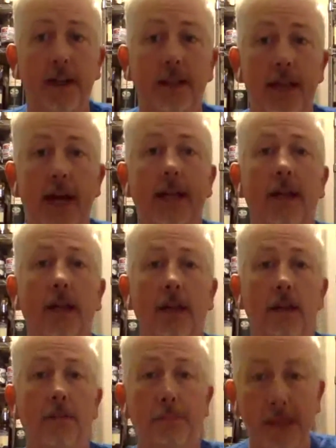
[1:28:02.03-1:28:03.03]
that
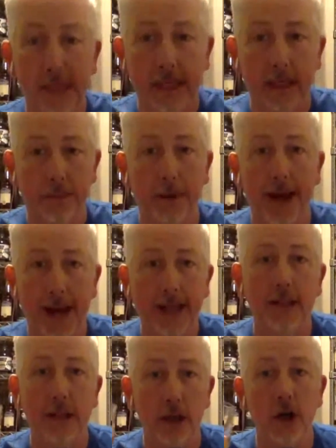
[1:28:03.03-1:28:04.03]
peak
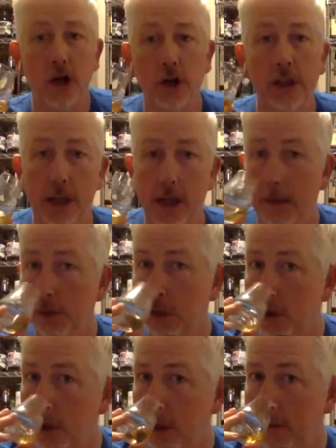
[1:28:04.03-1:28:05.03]
behind the curtain that I was
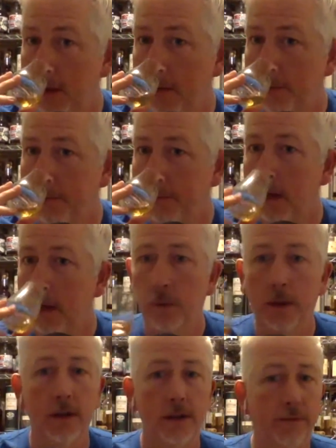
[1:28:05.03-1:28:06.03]
talking about,
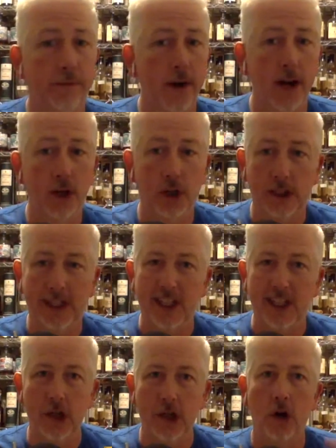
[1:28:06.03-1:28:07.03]
where it's fresh sea
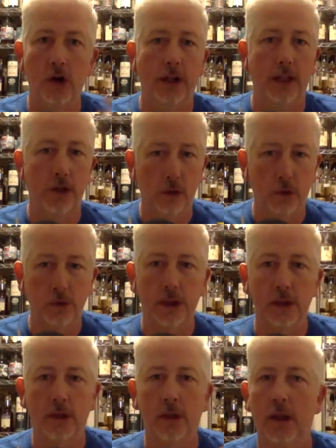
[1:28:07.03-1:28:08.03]
salt and
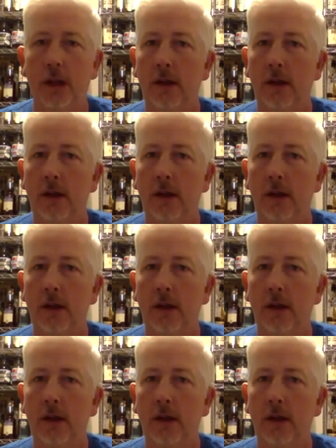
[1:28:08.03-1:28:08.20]
coastal,